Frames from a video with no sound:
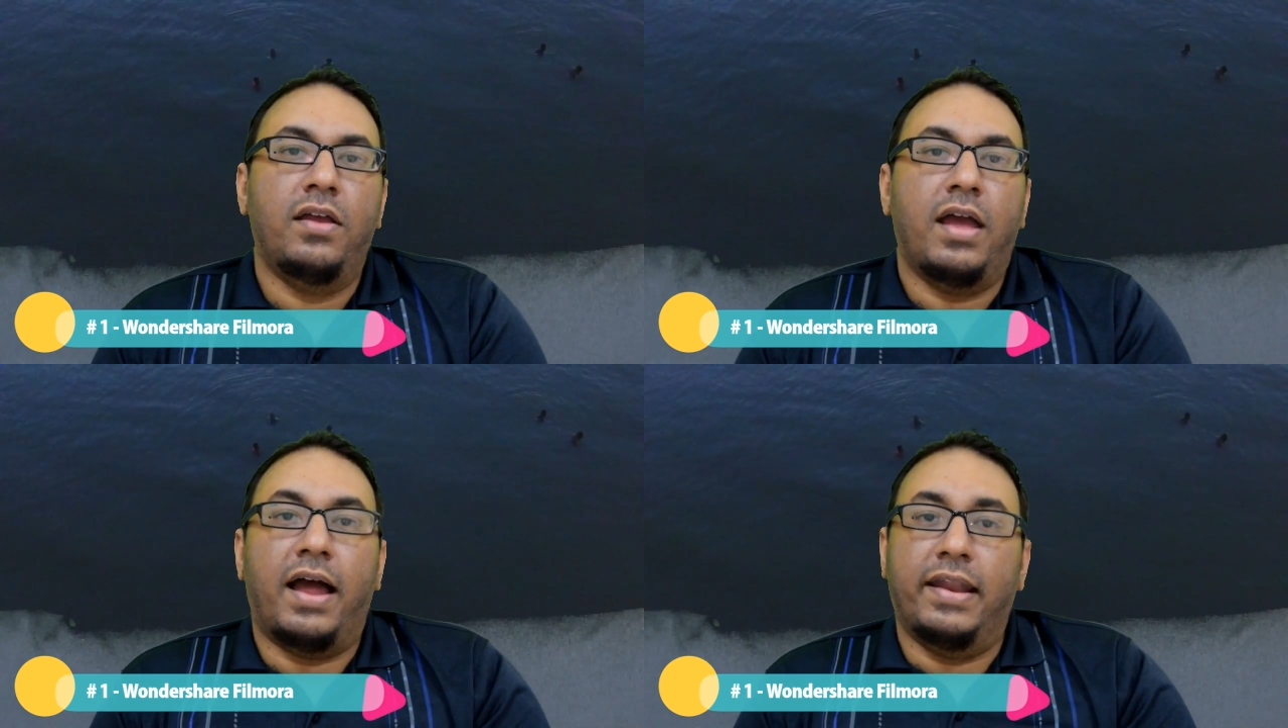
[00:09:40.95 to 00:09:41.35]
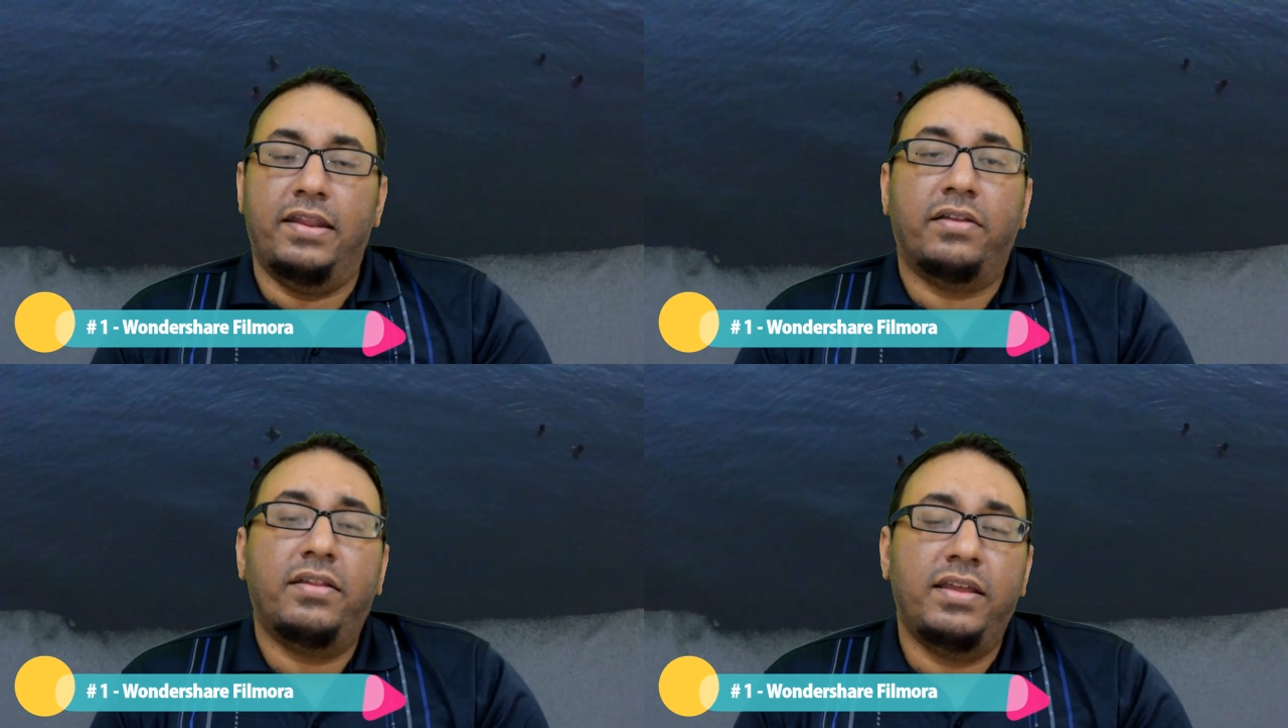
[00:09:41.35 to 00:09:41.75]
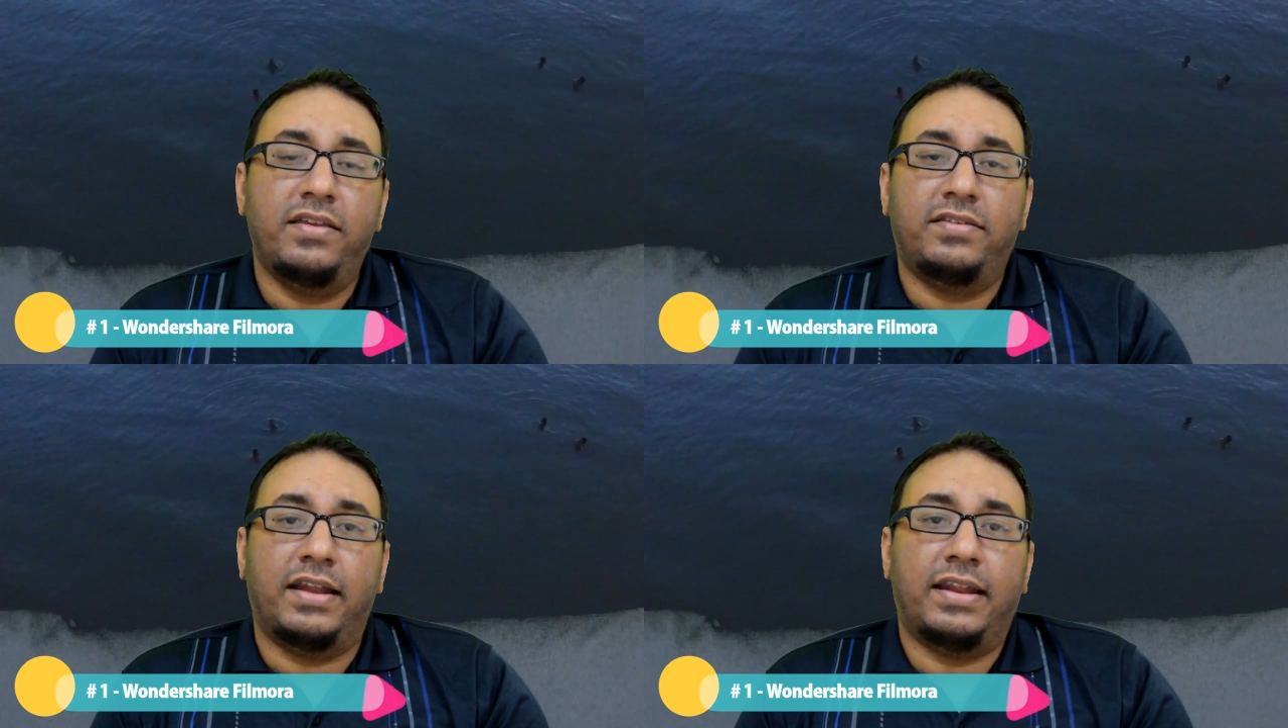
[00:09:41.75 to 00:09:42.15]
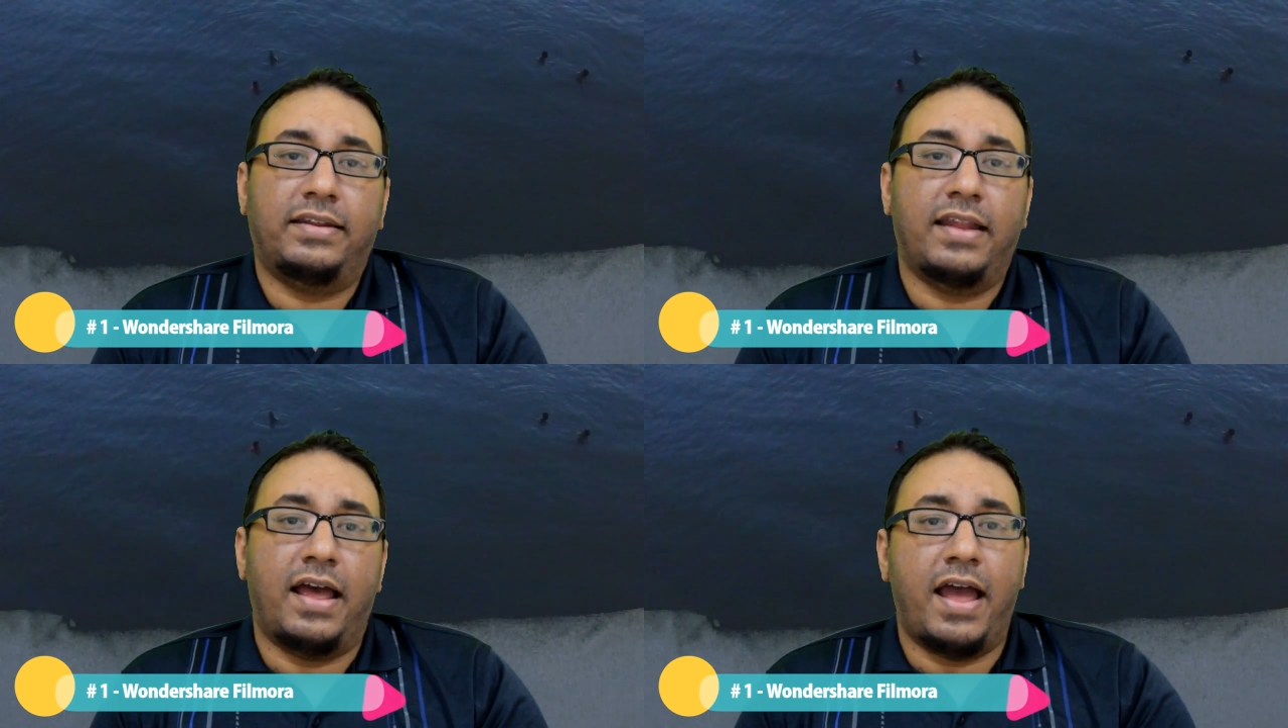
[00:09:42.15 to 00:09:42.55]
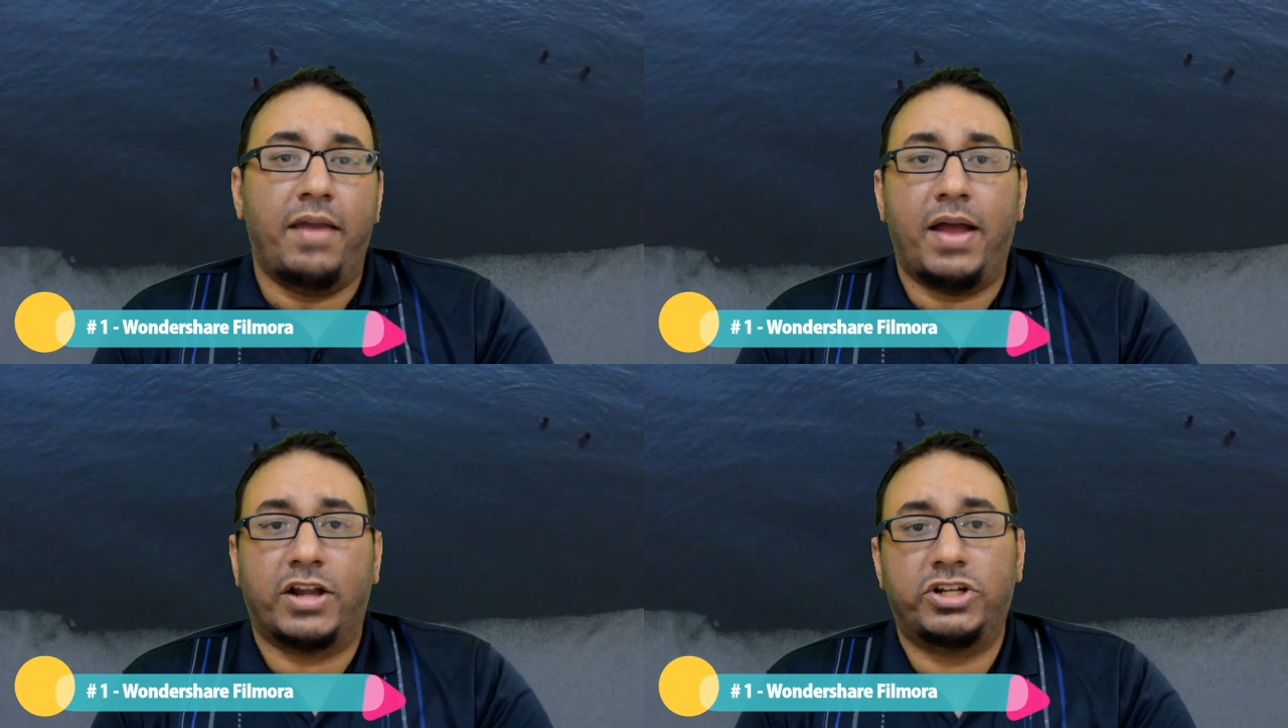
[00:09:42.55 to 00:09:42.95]
And the other thing is that I
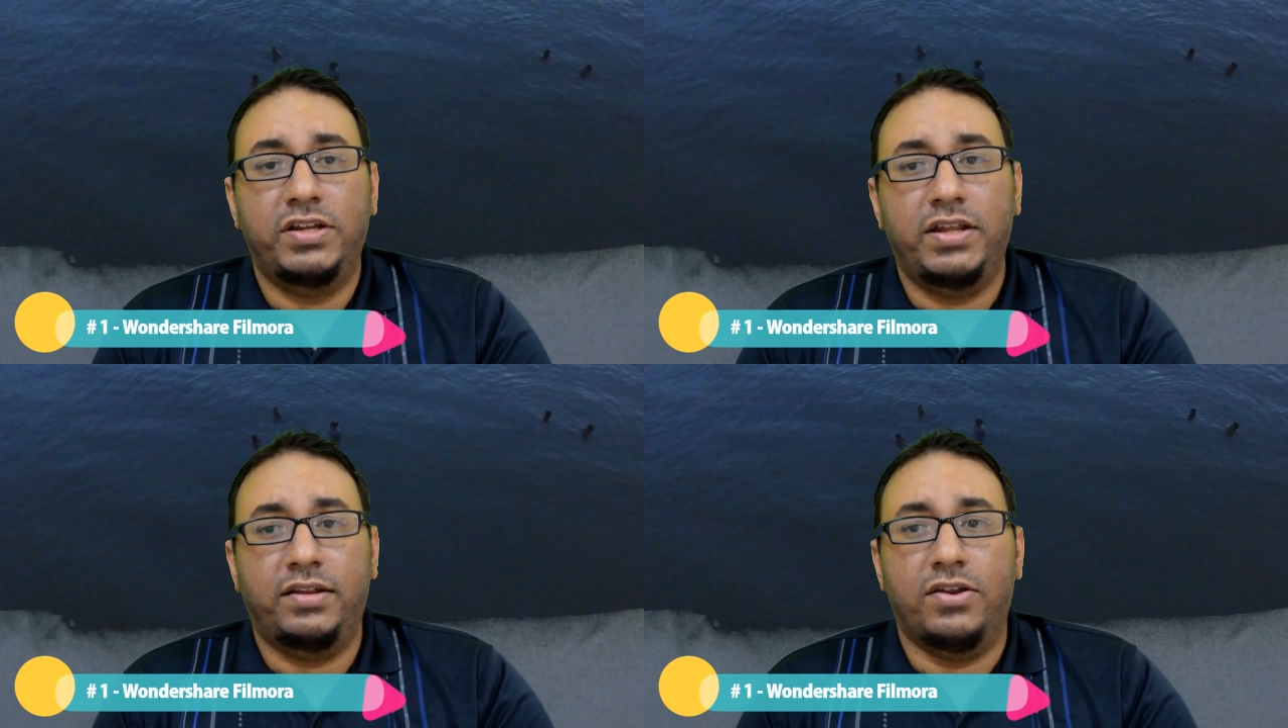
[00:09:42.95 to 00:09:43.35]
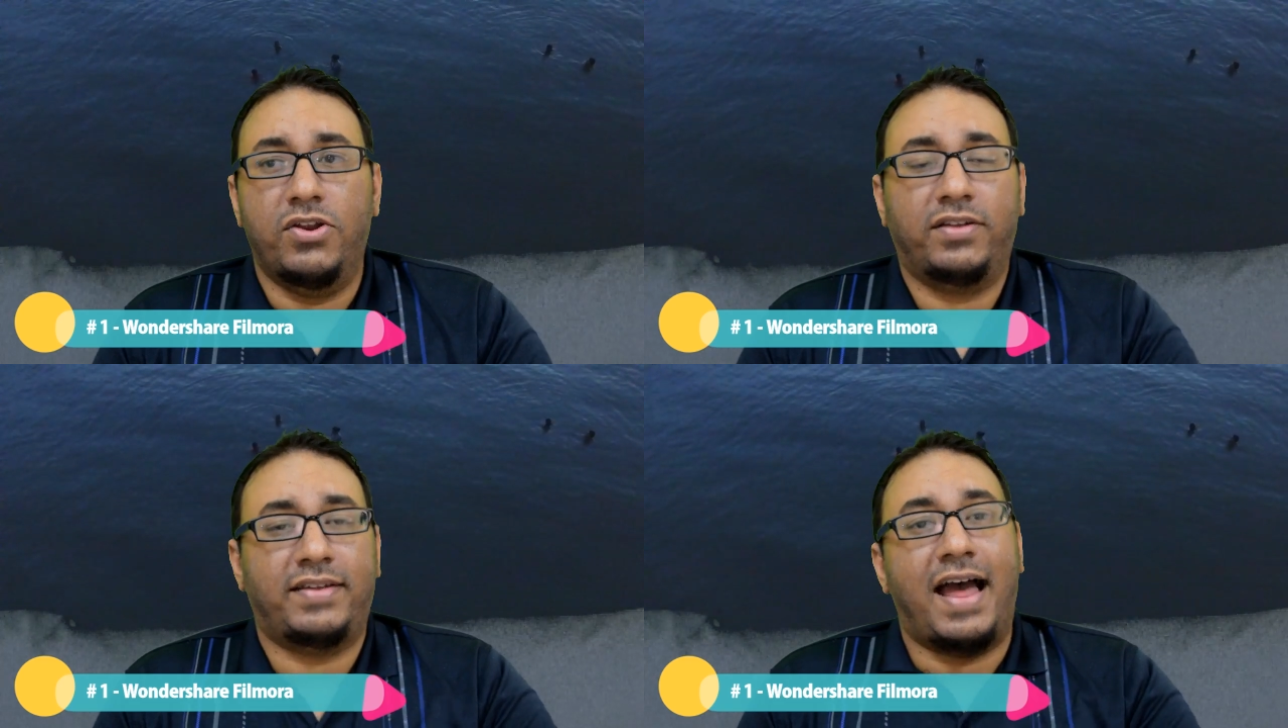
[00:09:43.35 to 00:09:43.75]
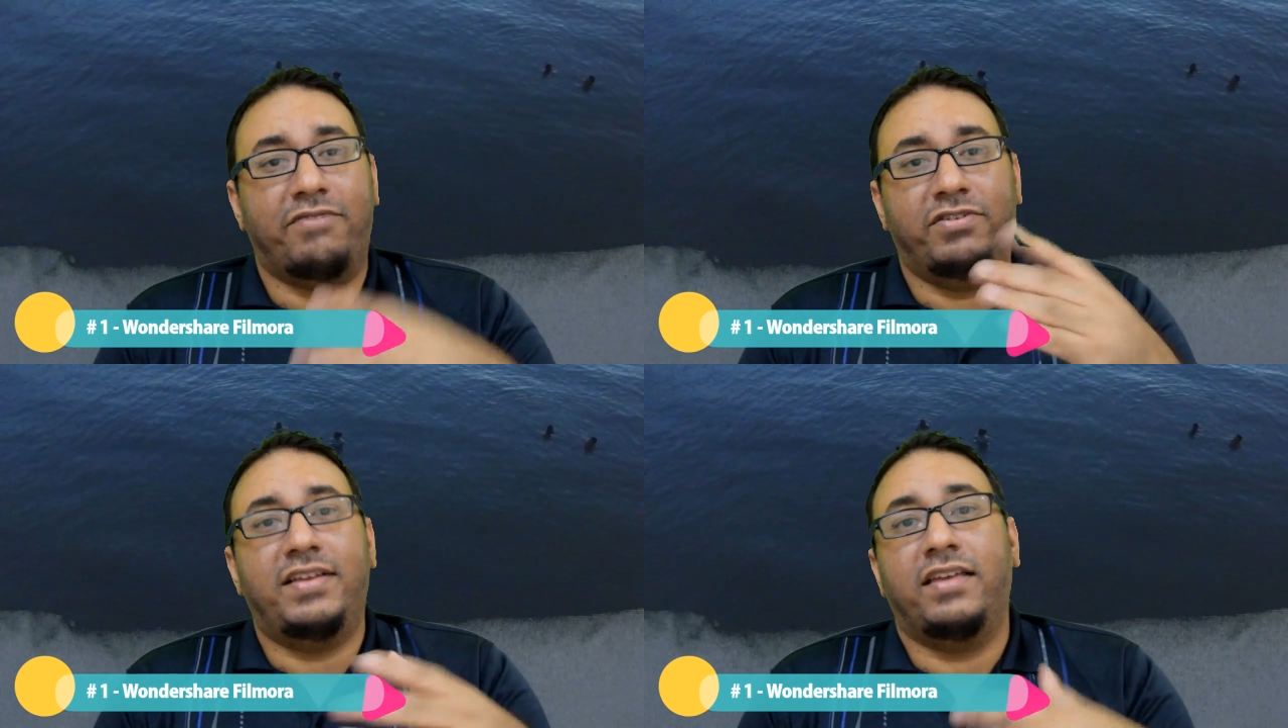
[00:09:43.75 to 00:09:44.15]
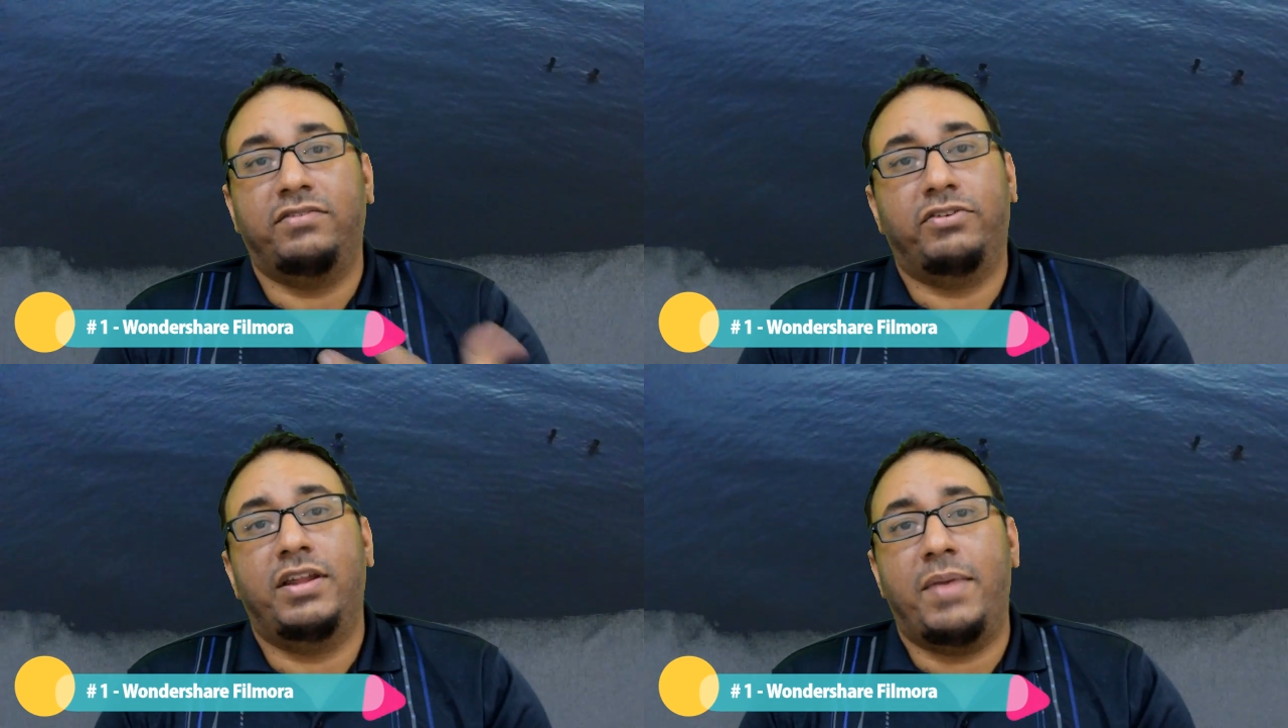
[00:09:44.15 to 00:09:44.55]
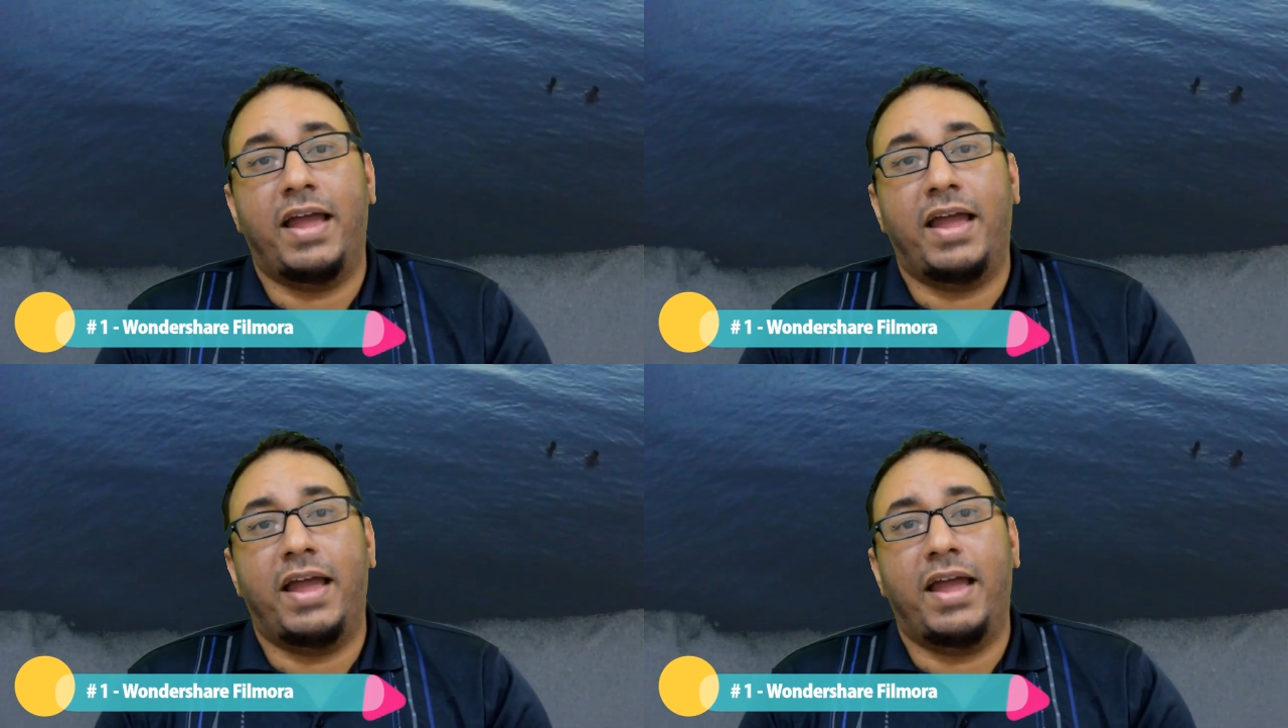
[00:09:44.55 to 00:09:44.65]
am actually not advertising for them.